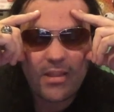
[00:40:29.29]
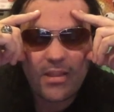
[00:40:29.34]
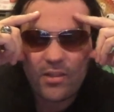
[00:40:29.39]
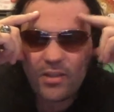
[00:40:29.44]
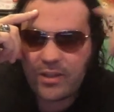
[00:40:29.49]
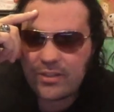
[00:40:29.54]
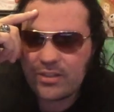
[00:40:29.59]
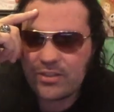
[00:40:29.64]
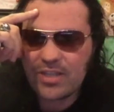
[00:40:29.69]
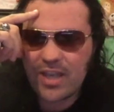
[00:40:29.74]

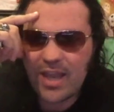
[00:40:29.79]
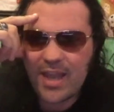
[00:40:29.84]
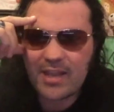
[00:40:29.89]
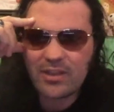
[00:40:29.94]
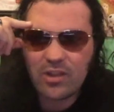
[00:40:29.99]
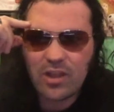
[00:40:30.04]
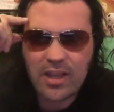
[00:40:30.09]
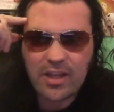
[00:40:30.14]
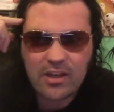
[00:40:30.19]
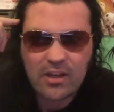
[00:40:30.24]
Like the
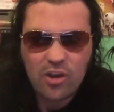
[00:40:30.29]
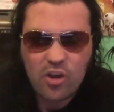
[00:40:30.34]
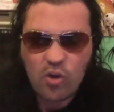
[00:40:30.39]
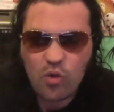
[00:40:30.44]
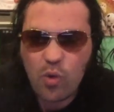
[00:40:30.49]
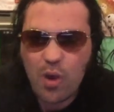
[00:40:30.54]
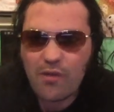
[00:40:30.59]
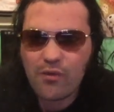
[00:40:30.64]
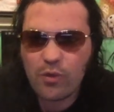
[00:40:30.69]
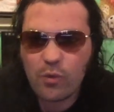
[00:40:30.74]
tagline,
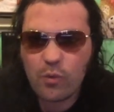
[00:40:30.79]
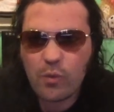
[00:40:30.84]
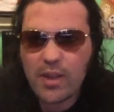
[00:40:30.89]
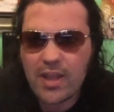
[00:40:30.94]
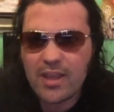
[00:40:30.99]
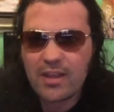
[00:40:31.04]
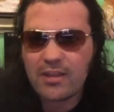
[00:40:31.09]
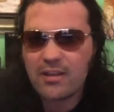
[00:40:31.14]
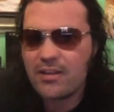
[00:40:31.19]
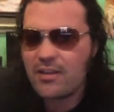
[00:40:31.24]
whoever win.
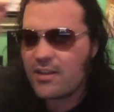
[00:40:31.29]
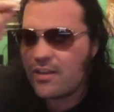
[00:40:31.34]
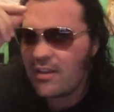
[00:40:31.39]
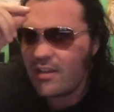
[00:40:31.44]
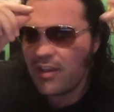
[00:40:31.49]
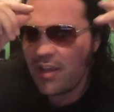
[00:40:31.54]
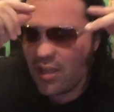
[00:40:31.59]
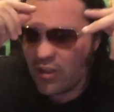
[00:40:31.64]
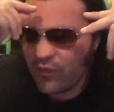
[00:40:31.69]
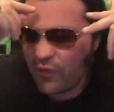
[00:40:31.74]

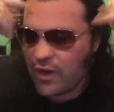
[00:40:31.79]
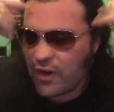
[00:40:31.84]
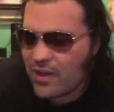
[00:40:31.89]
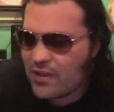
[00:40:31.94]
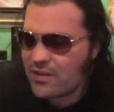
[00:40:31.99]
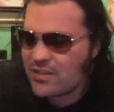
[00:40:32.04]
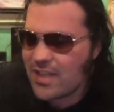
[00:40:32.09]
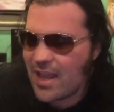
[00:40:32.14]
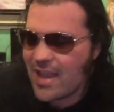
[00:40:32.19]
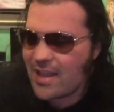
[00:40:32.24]
It's funny,
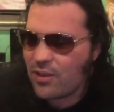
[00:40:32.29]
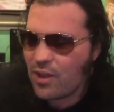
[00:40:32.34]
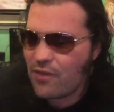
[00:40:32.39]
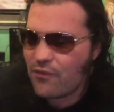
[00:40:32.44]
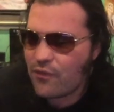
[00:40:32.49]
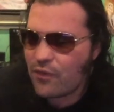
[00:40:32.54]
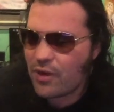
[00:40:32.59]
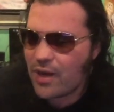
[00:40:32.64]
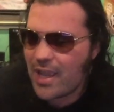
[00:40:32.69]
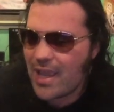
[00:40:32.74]
the tagline
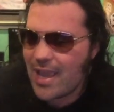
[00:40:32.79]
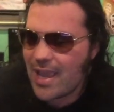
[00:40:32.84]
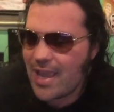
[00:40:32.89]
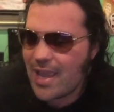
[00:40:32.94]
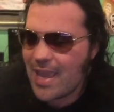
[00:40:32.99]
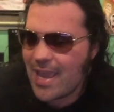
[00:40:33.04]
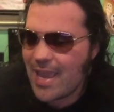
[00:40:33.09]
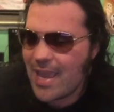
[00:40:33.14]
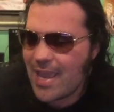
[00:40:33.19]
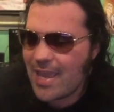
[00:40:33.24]
for
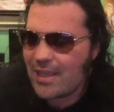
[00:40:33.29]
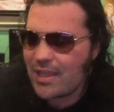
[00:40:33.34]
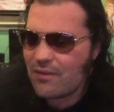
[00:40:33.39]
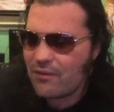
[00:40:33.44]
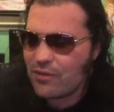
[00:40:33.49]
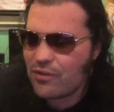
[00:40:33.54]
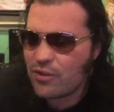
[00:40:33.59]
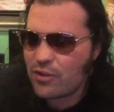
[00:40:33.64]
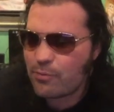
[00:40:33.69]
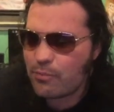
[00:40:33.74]
Alien
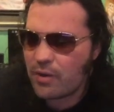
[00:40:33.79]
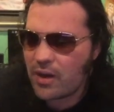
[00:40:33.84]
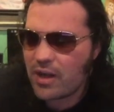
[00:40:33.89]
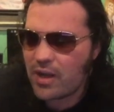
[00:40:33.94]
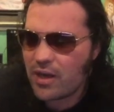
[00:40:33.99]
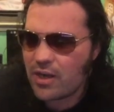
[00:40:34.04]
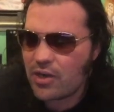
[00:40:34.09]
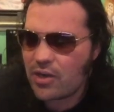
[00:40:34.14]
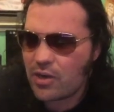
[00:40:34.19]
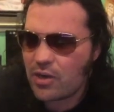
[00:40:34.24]
vs.
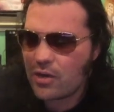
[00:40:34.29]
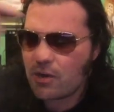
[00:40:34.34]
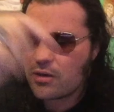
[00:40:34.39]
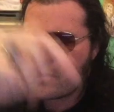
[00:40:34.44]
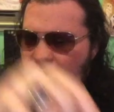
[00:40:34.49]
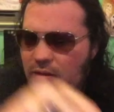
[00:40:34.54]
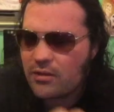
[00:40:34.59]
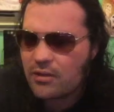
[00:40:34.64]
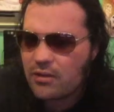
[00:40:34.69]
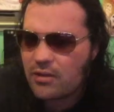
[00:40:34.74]
Predator,
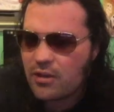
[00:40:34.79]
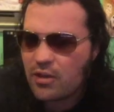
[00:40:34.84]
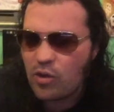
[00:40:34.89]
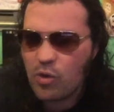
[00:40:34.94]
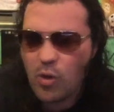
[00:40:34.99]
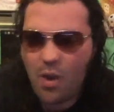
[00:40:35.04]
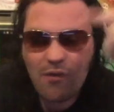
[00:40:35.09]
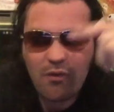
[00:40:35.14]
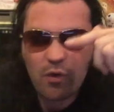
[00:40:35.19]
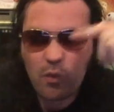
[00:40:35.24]

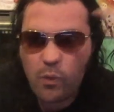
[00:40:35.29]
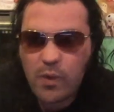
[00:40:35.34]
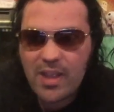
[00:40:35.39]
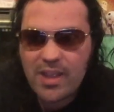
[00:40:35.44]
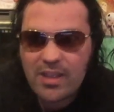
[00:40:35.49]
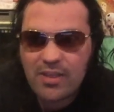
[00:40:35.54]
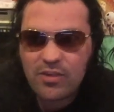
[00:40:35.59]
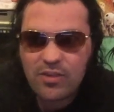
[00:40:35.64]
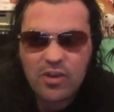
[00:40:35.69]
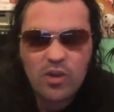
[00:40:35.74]
whoever
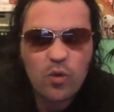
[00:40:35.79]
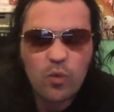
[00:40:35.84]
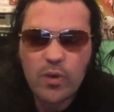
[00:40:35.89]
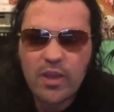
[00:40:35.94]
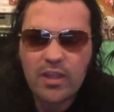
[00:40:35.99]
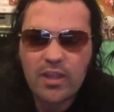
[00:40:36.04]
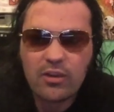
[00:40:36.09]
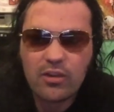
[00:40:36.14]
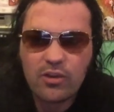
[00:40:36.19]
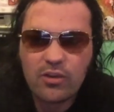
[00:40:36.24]
wins,
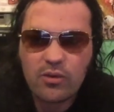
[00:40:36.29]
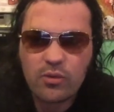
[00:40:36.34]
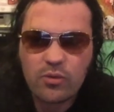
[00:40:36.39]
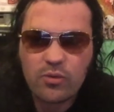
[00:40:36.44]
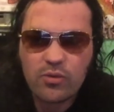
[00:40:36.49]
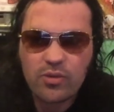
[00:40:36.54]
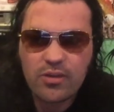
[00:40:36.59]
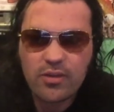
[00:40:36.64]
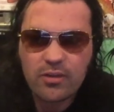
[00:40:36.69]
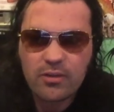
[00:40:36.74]
we
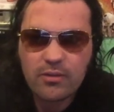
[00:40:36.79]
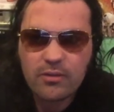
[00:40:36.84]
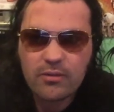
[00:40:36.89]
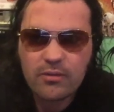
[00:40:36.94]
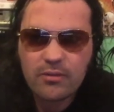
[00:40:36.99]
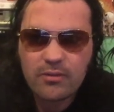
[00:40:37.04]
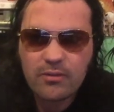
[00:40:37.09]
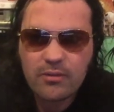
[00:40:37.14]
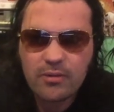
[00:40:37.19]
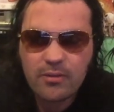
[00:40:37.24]
lose.
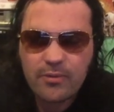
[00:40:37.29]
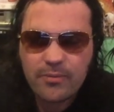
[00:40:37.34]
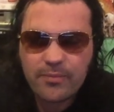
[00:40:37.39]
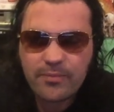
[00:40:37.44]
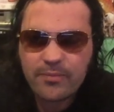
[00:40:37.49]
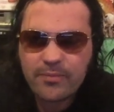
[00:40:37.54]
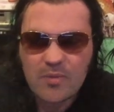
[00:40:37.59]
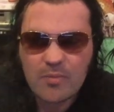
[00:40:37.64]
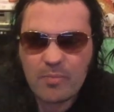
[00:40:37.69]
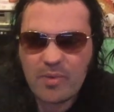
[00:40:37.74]

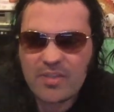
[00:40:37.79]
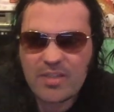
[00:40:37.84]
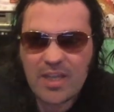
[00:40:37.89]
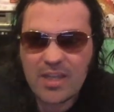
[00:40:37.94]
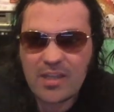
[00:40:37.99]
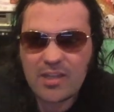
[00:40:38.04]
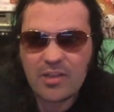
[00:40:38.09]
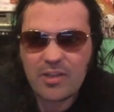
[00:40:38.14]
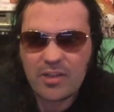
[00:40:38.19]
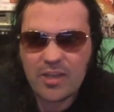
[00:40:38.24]

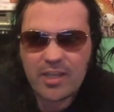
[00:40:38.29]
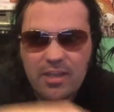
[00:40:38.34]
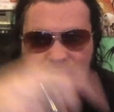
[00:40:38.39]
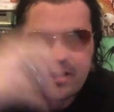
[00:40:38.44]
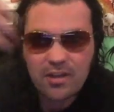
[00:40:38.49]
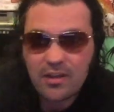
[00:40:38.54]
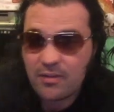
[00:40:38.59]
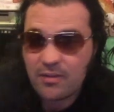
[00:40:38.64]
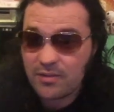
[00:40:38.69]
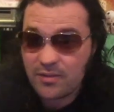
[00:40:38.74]
Technically,
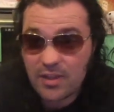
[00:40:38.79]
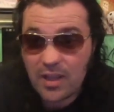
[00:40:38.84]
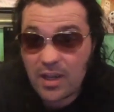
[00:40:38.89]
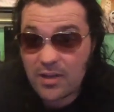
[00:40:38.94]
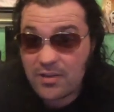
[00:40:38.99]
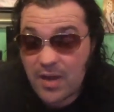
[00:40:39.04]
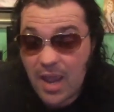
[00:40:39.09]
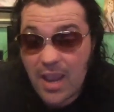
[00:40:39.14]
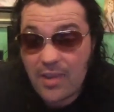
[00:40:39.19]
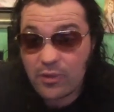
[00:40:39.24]

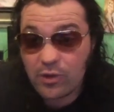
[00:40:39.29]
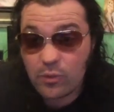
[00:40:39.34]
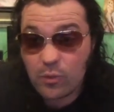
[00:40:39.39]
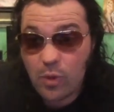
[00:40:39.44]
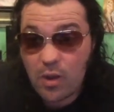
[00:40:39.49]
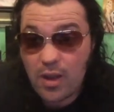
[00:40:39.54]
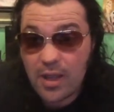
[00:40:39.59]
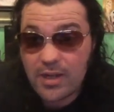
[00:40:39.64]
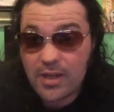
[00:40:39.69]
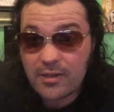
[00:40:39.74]
neither
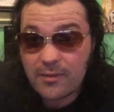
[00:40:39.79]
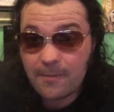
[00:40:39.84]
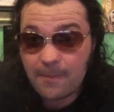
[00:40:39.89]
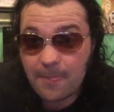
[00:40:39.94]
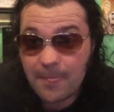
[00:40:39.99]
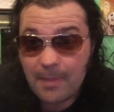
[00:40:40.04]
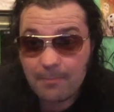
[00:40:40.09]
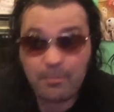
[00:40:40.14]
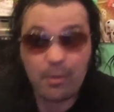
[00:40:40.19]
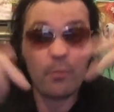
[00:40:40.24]
won,
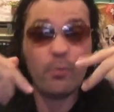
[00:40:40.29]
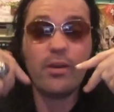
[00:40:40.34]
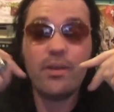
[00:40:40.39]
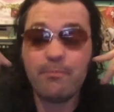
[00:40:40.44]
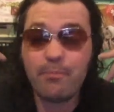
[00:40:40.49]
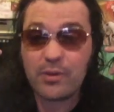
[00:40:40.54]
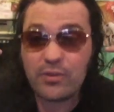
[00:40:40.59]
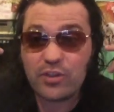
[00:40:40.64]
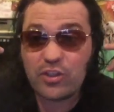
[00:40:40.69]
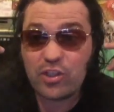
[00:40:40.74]

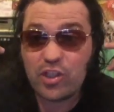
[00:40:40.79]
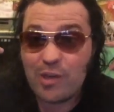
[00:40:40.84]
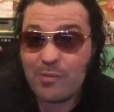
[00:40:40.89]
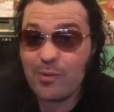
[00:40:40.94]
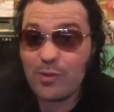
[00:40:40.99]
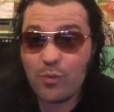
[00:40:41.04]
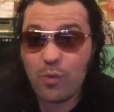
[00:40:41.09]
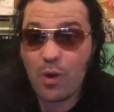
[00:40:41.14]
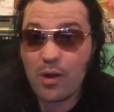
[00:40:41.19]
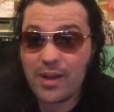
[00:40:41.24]
but the
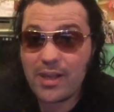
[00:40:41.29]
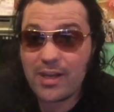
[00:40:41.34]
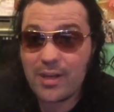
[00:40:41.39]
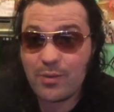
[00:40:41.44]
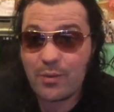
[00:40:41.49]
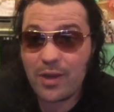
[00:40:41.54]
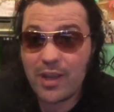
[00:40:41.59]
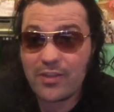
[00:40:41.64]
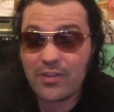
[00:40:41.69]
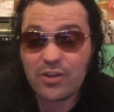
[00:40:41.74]
human won
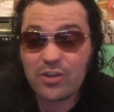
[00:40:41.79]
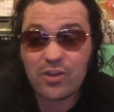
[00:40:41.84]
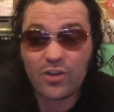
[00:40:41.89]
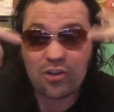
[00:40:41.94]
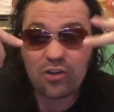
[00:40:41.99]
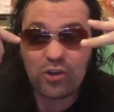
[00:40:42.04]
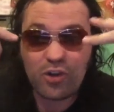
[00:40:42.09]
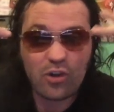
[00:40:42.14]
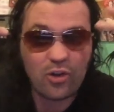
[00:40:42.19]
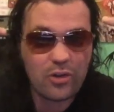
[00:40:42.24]
anyway. The
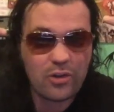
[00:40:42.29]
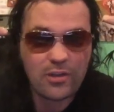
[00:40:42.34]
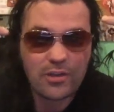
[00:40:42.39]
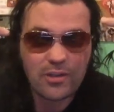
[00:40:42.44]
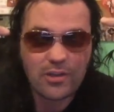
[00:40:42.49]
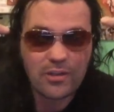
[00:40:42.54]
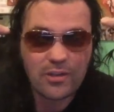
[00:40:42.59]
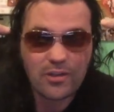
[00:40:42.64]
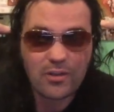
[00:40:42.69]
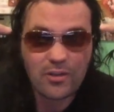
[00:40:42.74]
girl
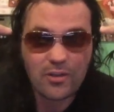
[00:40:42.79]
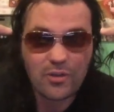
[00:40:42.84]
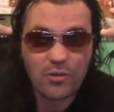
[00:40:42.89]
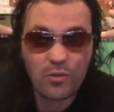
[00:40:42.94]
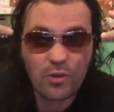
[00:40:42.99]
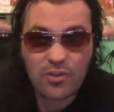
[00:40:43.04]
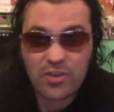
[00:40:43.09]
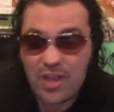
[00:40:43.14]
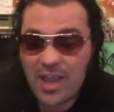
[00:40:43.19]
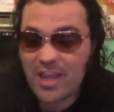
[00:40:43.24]

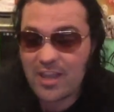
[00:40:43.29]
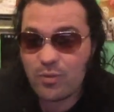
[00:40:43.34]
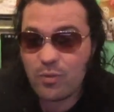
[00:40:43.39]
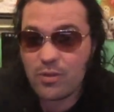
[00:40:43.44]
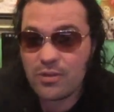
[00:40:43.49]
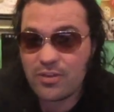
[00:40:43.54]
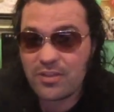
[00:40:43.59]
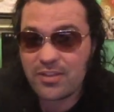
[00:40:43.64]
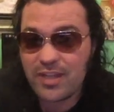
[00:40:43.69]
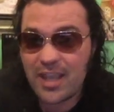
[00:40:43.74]
was the last
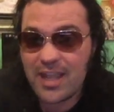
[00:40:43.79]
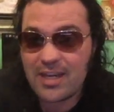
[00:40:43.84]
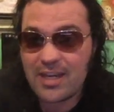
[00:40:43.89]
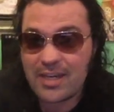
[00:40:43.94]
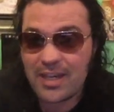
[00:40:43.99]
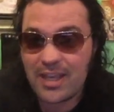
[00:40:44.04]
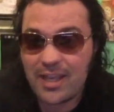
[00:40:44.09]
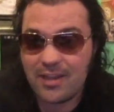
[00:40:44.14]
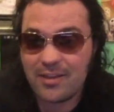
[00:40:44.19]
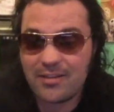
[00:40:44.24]
one
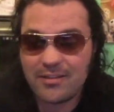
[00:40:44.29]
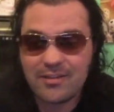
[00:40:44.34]
standing.